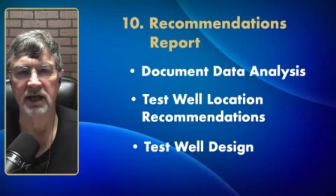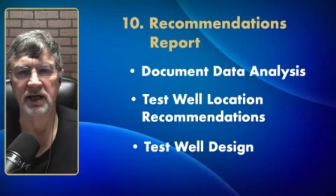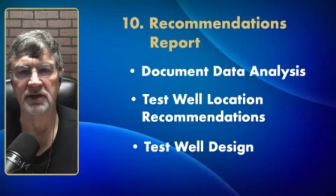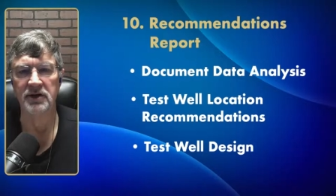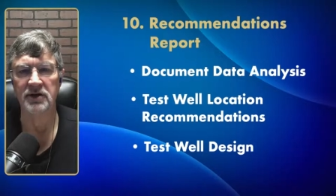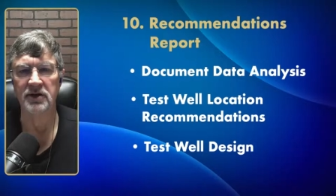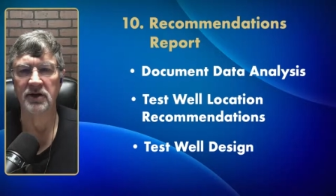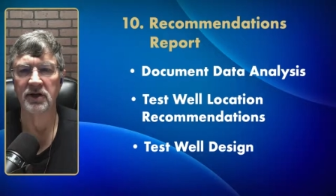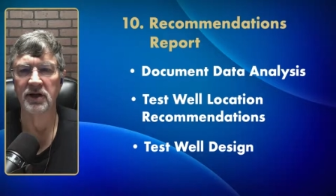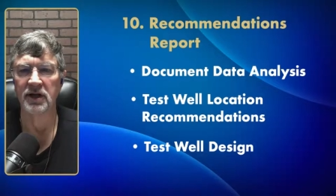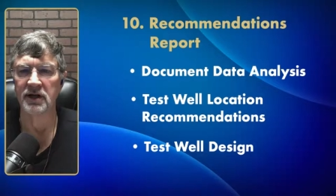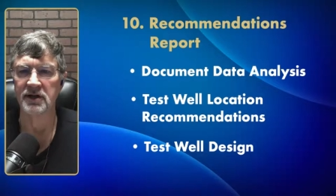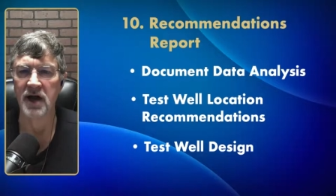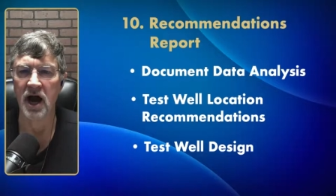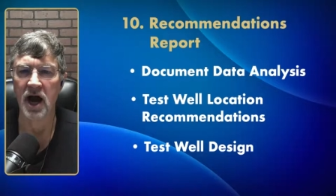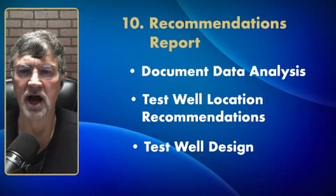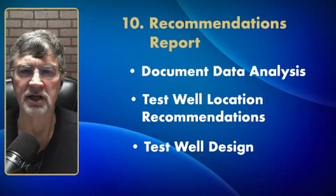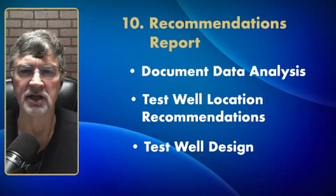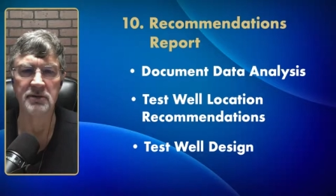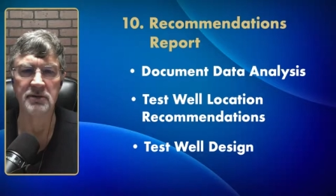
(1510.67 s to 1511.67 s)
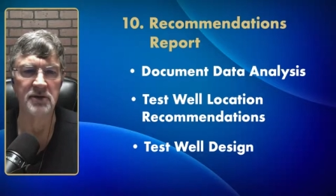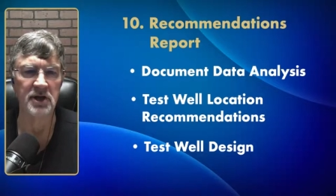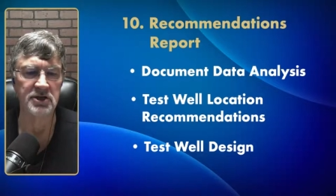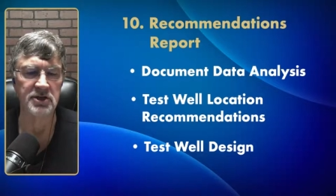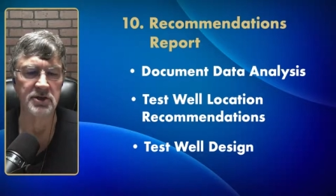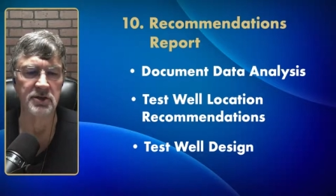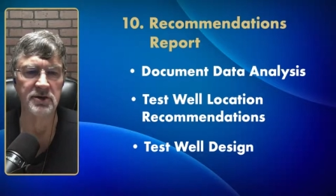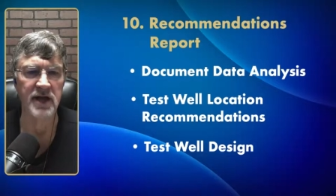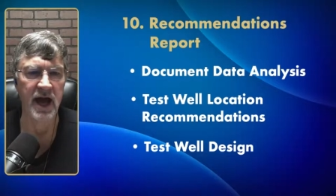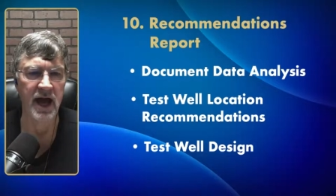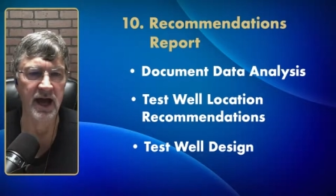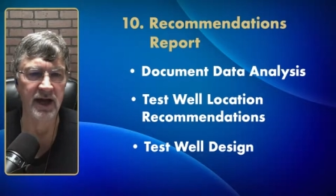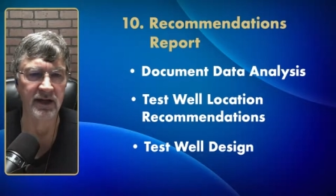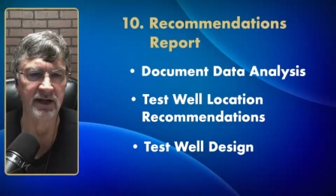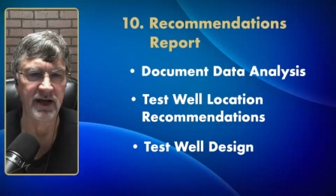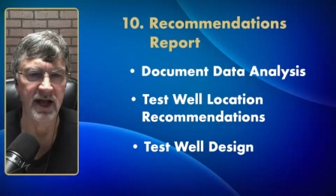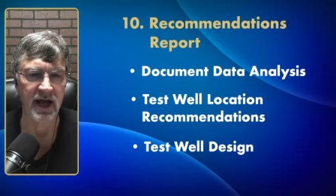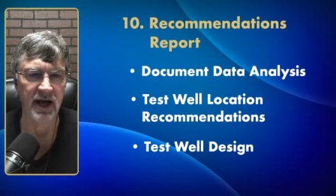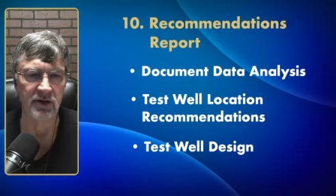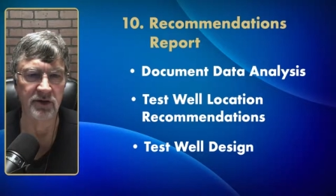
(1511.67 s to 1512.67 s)
and you're going to document your
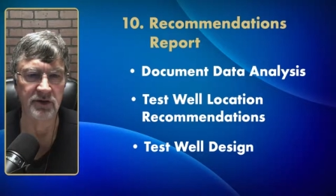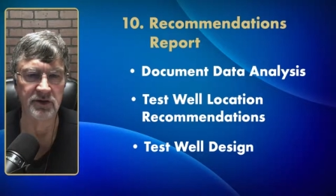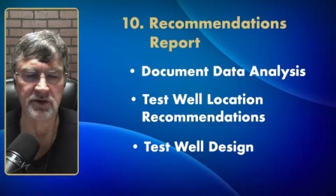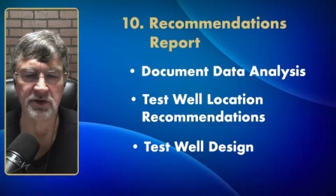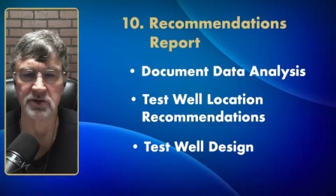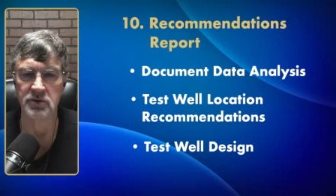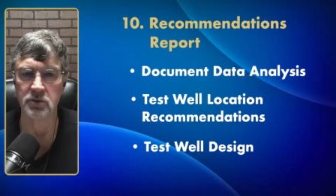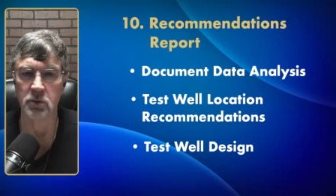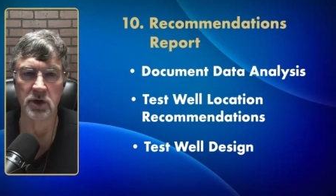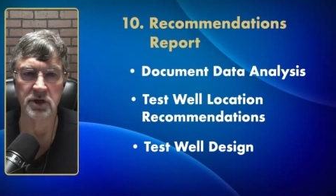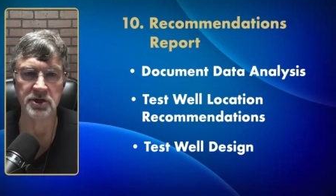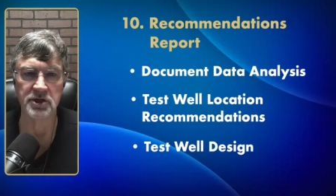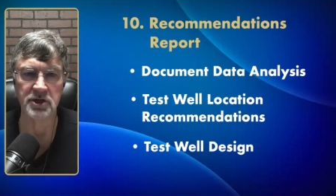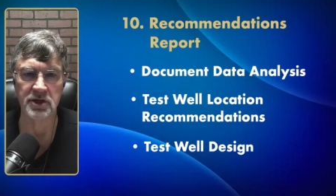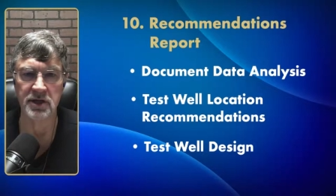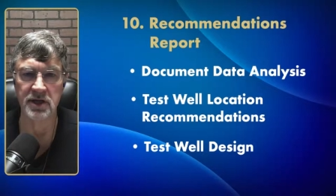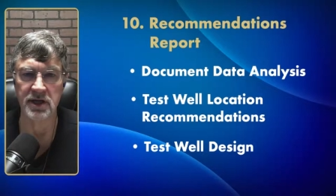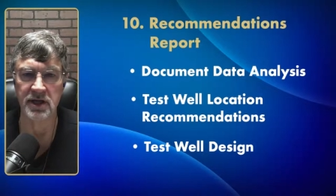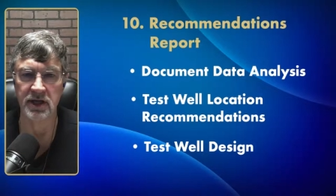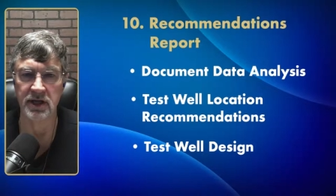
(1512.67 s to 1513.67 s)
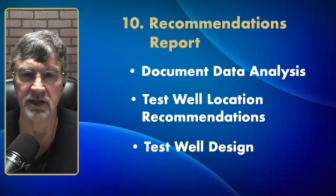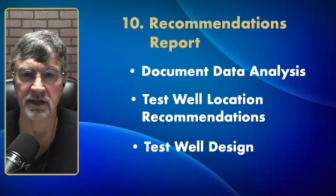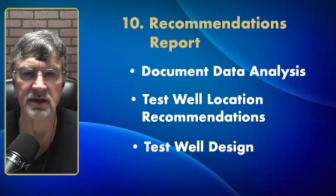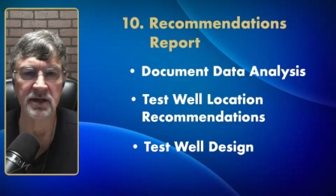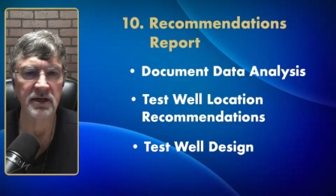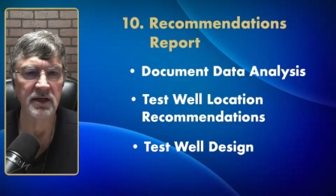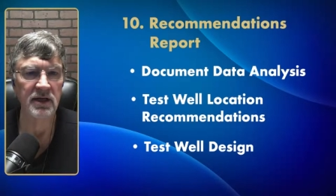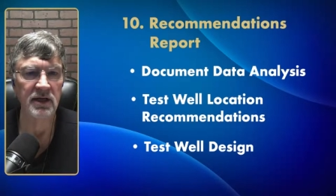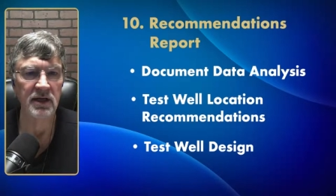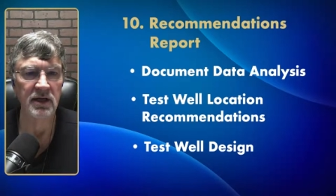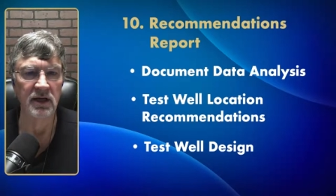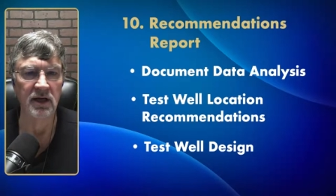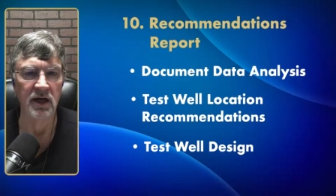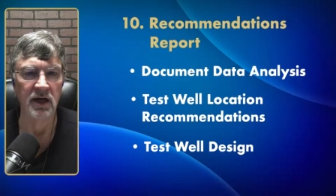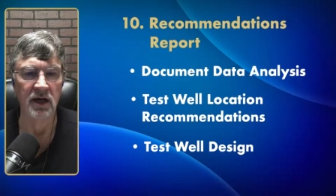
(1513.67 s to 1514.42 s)
data analysis, what you did,